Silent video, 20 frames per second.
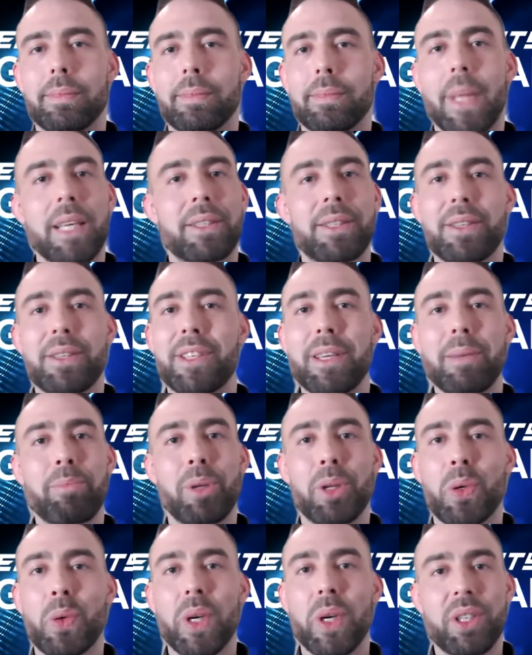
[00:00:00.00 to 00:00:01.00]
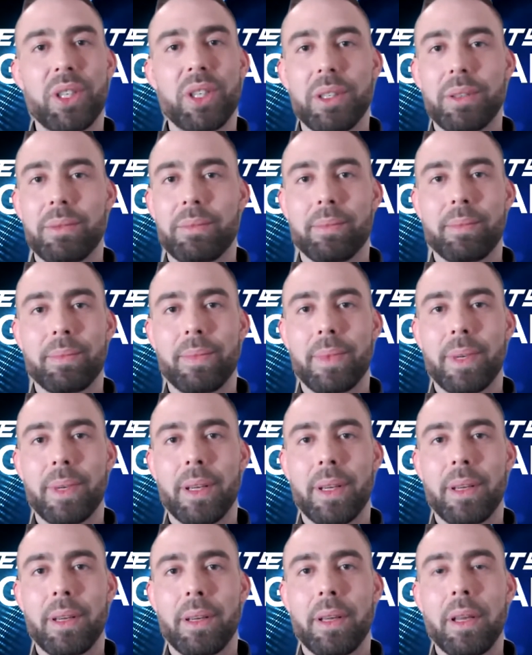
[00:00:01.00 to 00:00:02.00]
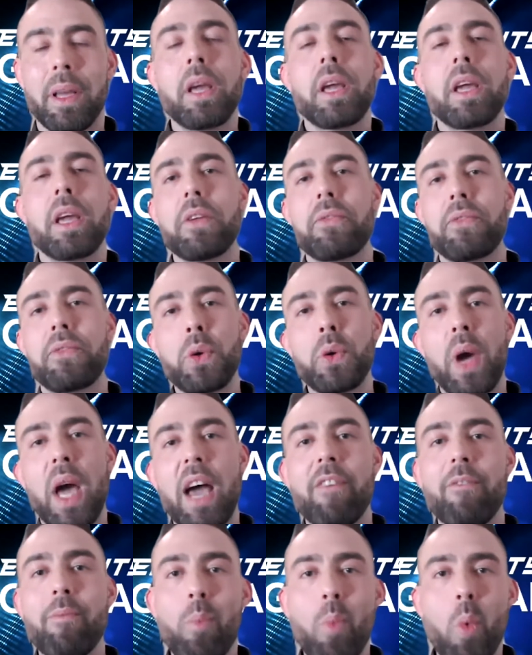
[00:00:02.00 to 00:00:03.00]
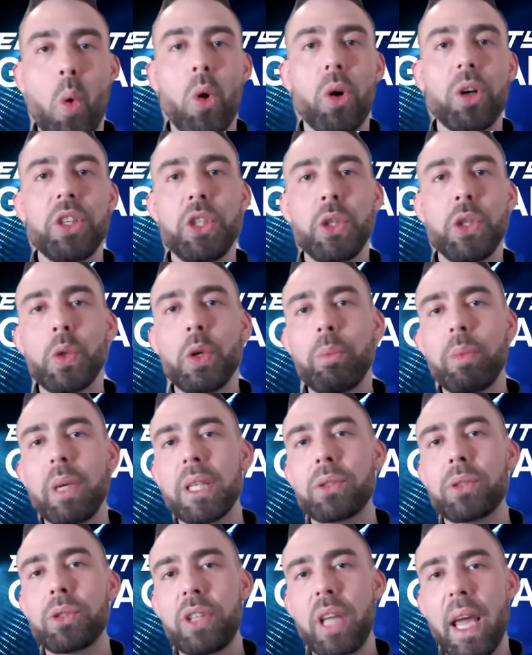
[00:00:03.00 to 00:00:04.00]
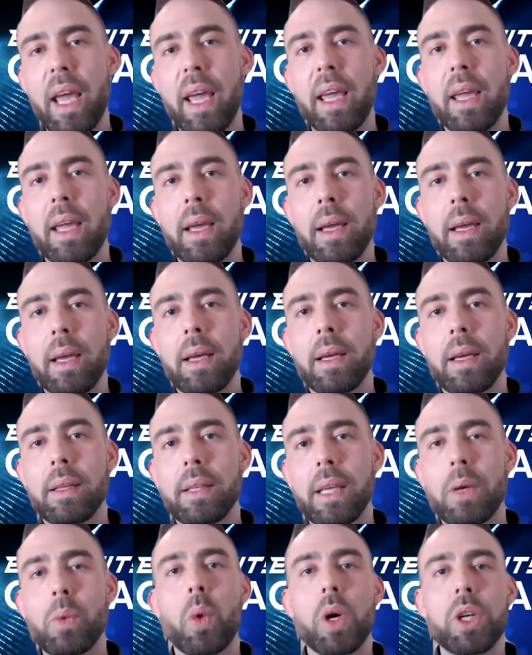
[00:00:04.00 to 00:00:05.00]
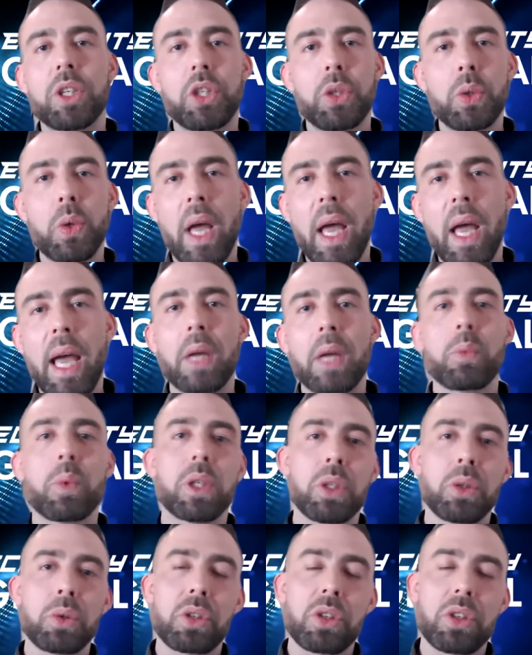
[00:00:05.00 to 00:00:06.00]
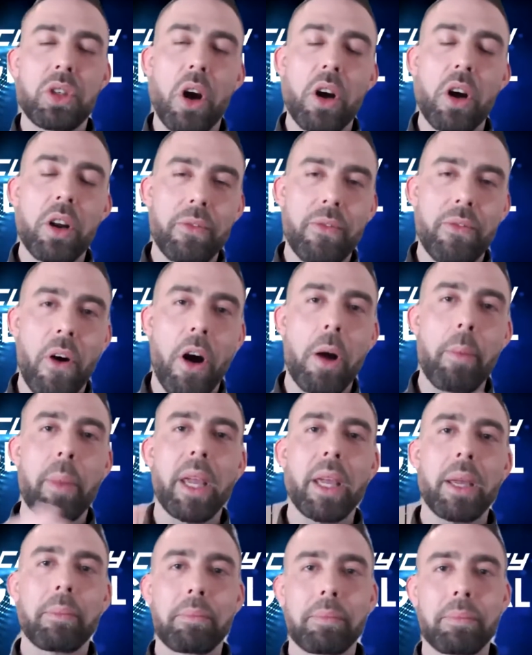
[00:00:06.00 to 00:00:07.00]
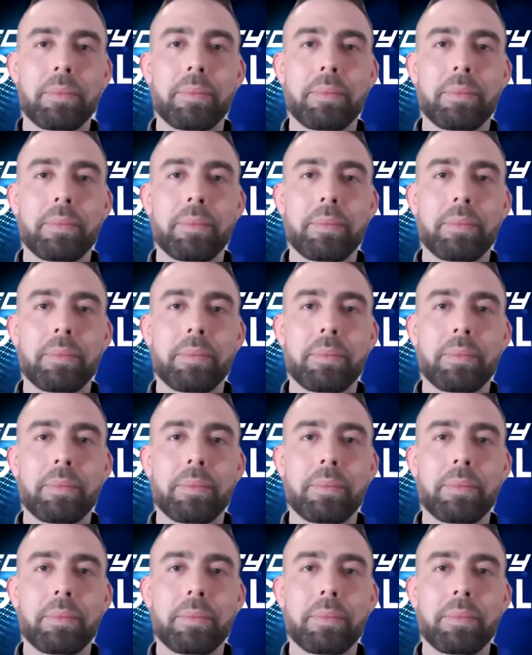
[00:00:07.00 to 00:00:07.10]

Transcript: That's the simple question. If you have more UME today than what you had when you started farming,